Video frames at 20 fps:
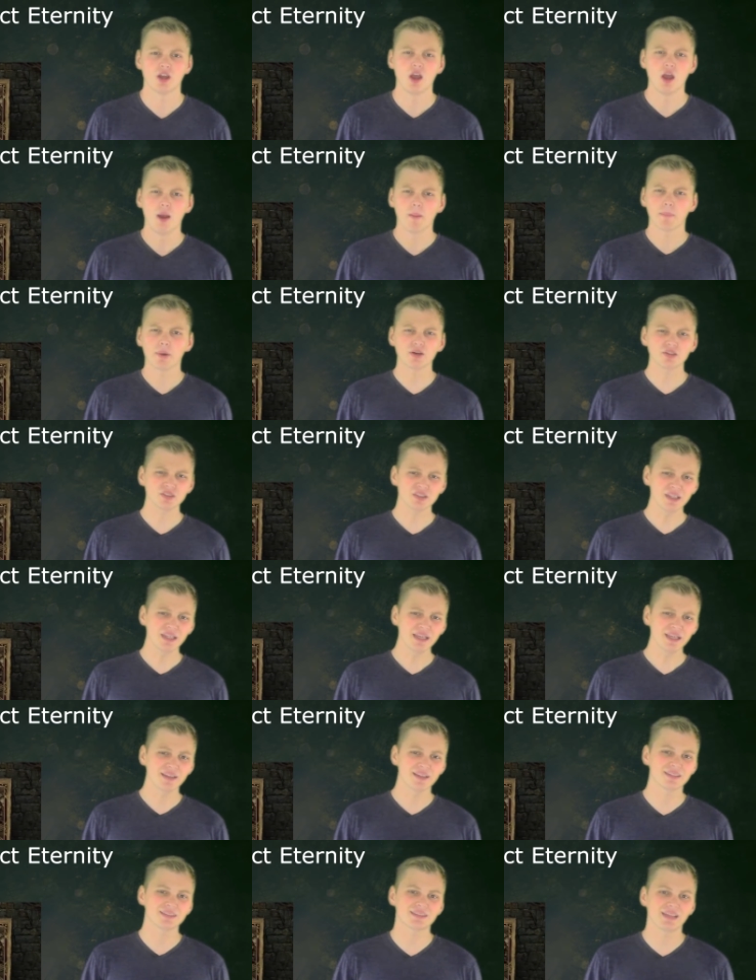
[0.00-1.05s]
Personally,
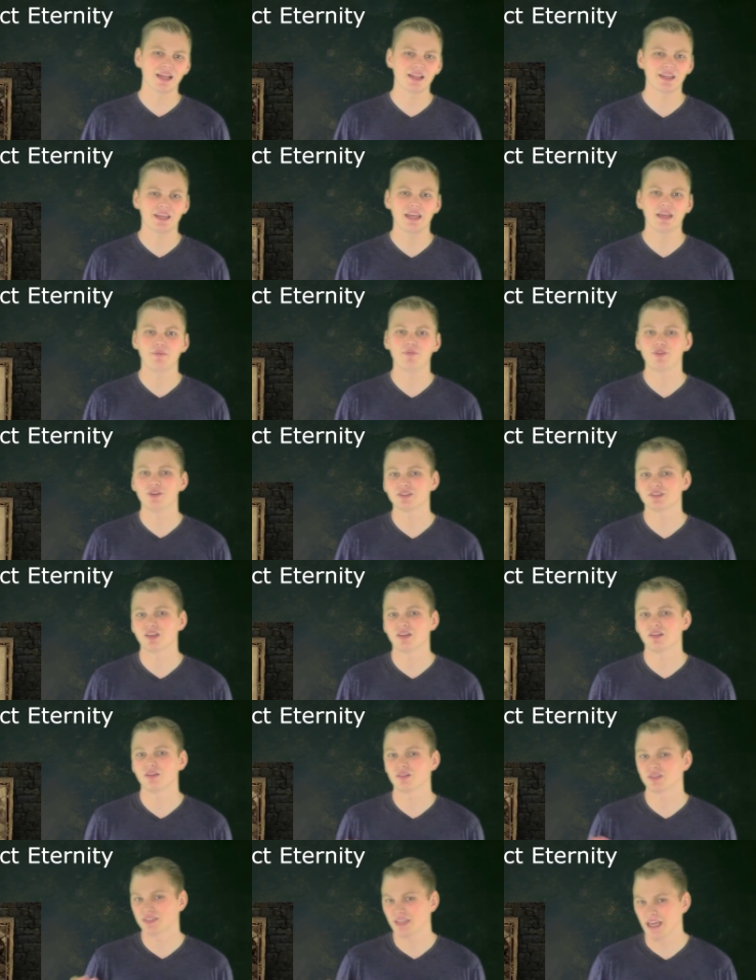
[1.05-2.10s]
this style of game feels a
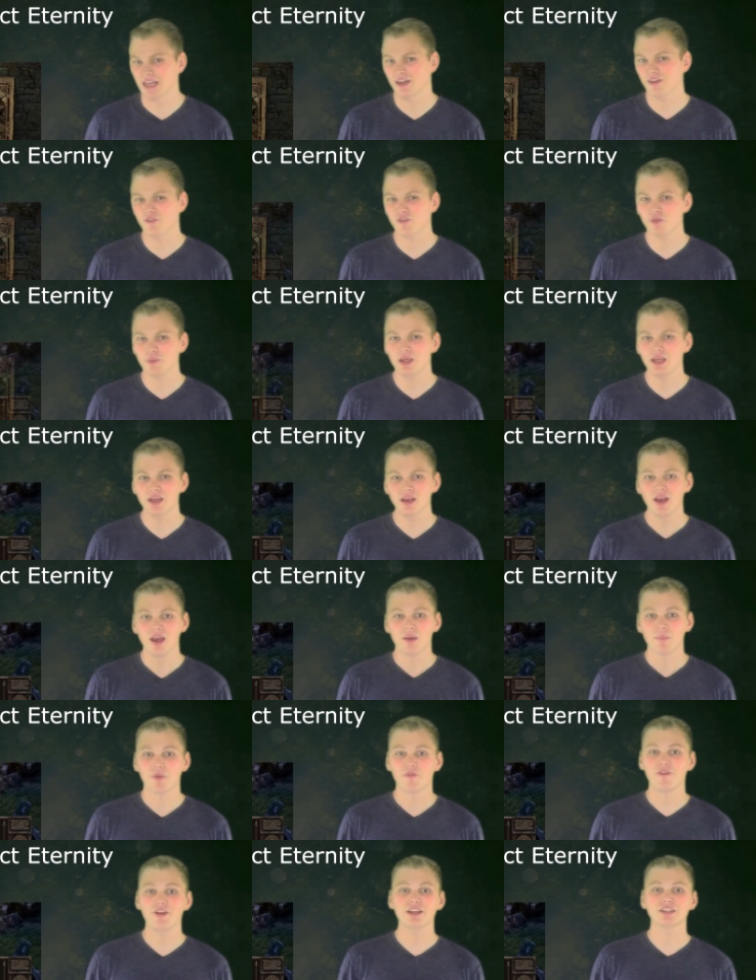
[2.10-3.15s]
little dated for me,
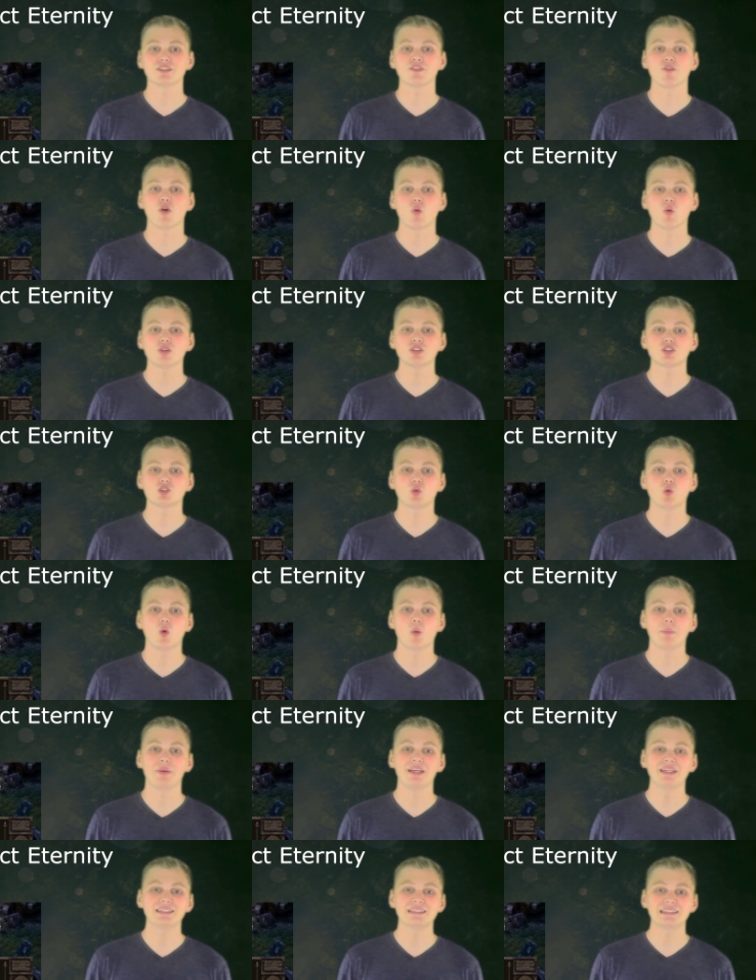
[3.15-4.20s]
but fans of old-school
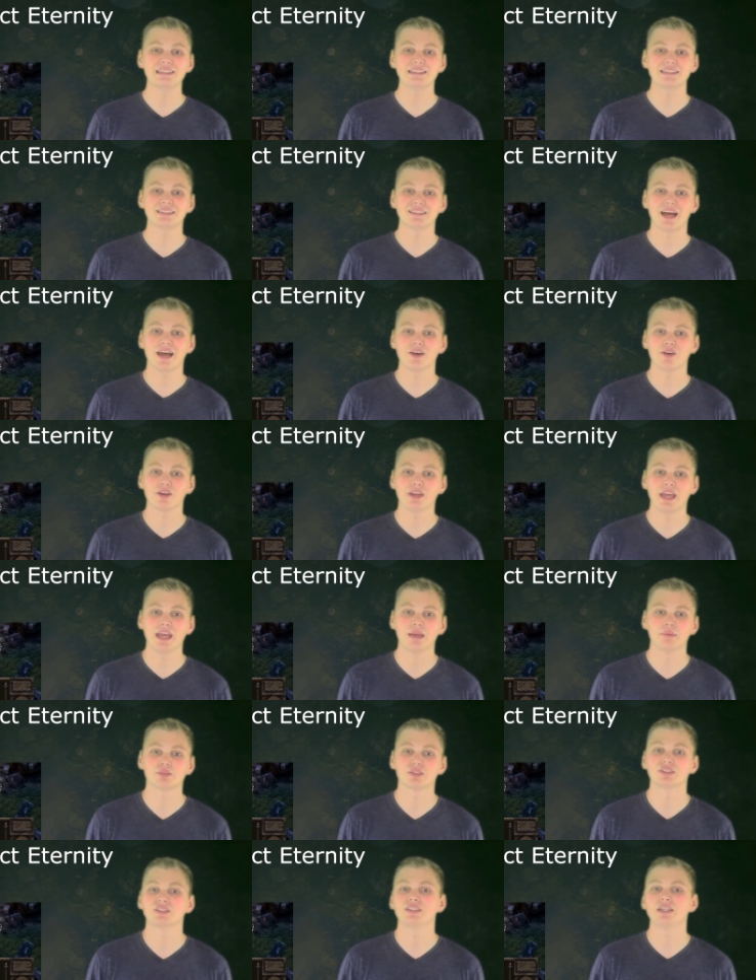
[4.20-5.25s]
PC-style
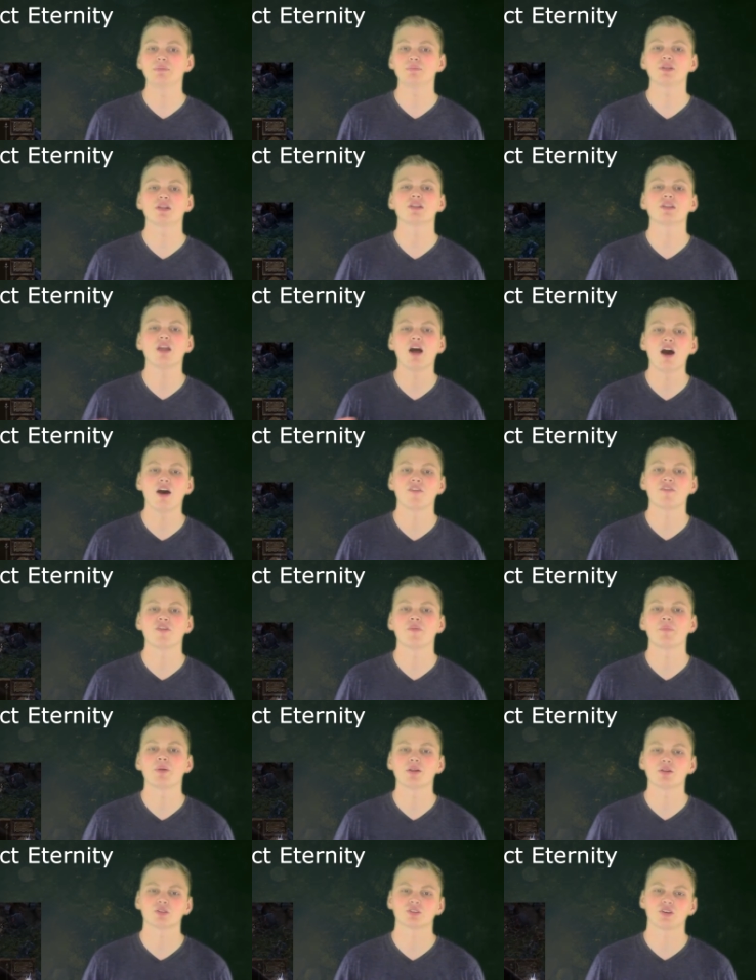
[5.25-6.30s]
games seem to love
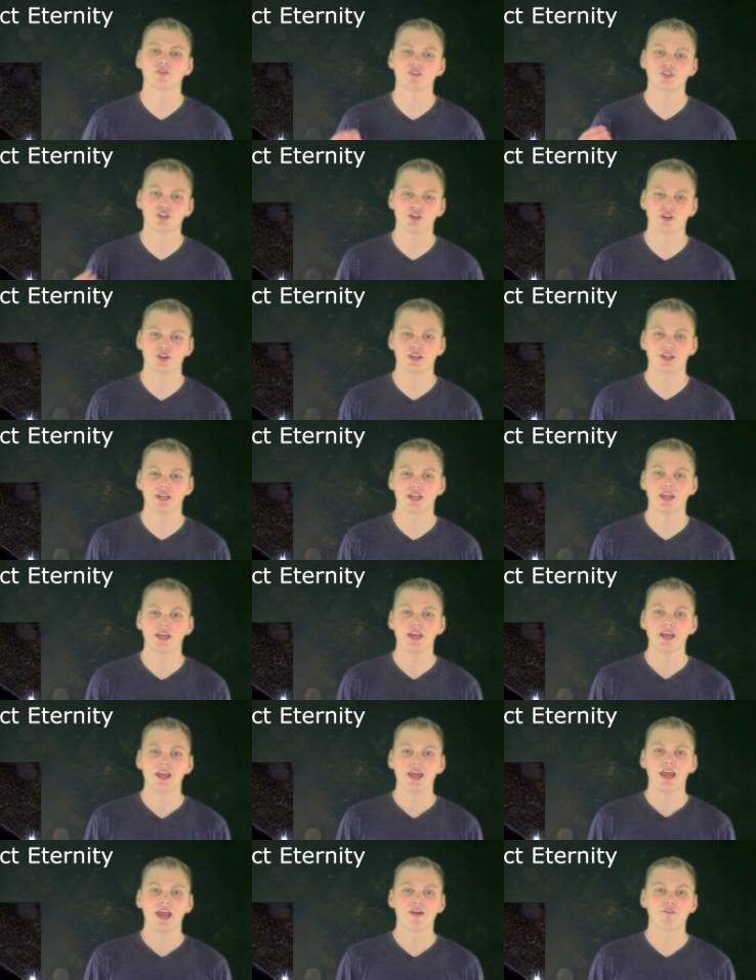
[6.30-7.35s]
Pillars of Eternity.
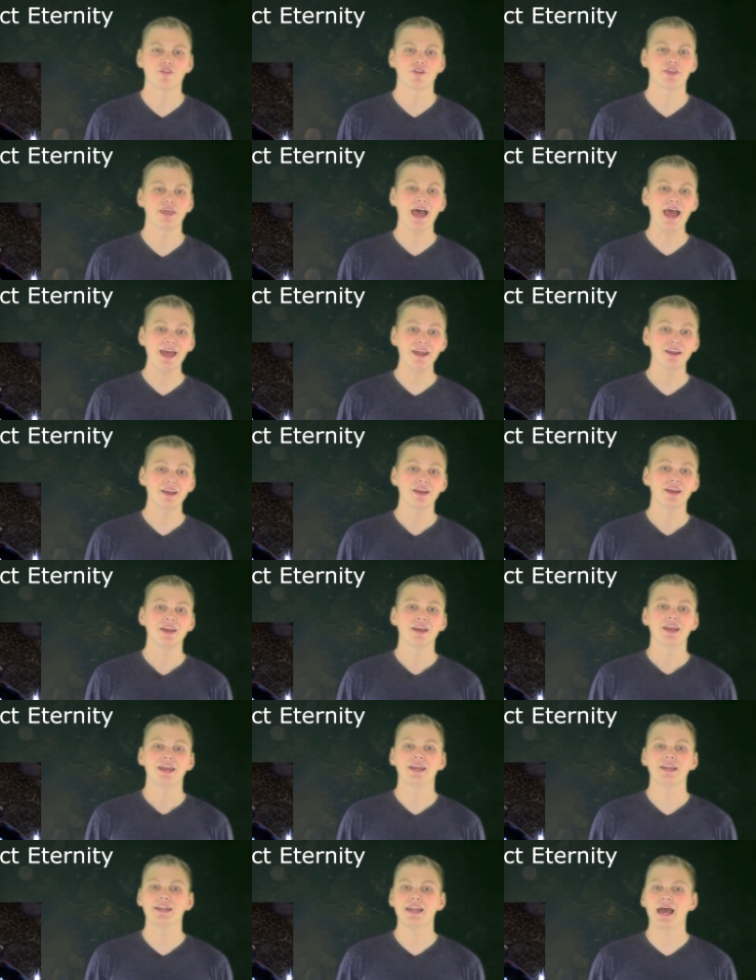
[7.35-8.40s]
And for that,
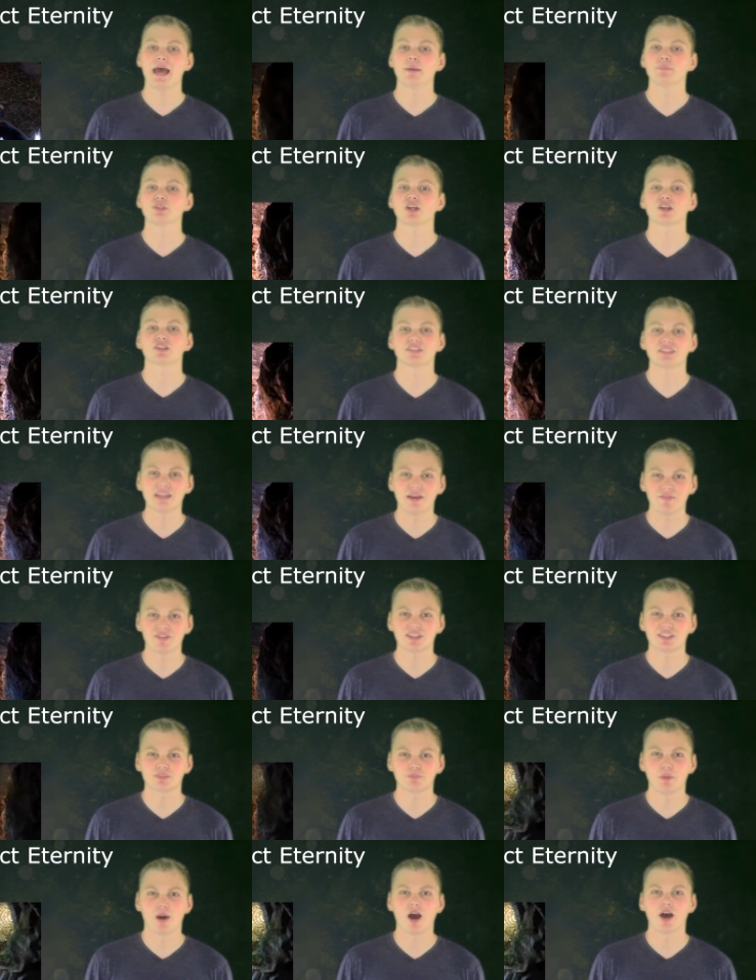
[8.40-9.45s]
it nabs our 7th
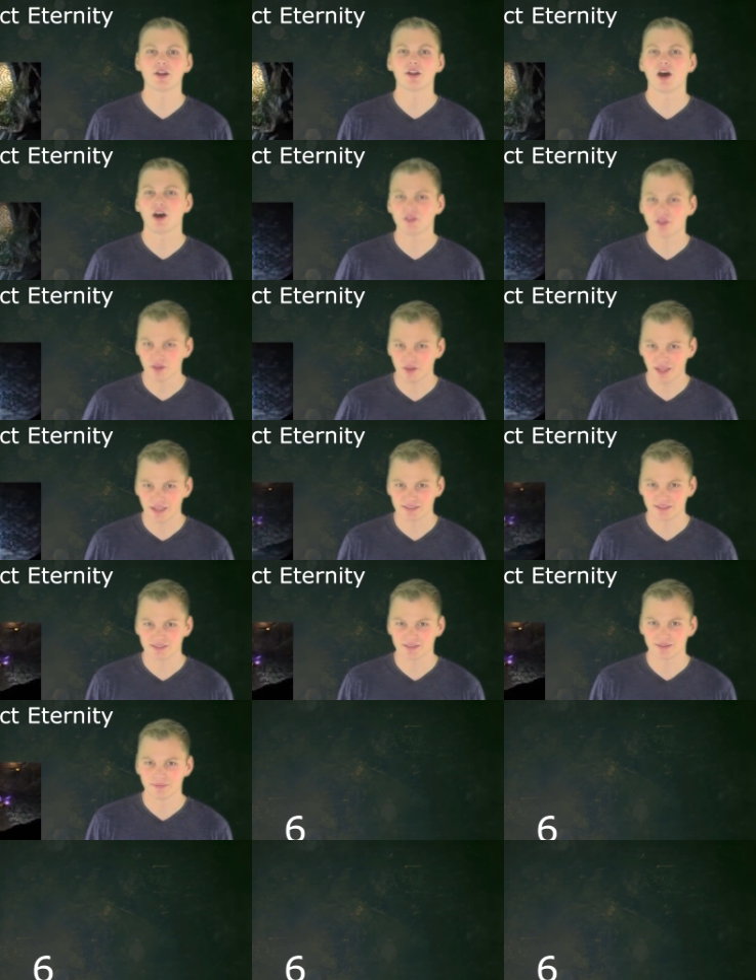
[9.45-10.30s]
spot on the list.